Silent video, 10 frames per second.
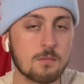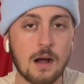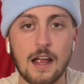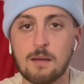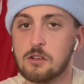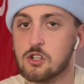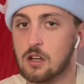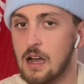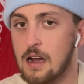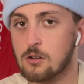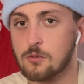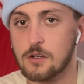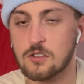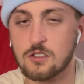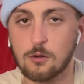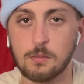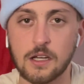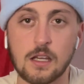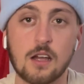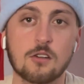Miami, Chicago, they're still
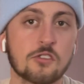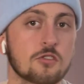big hitters.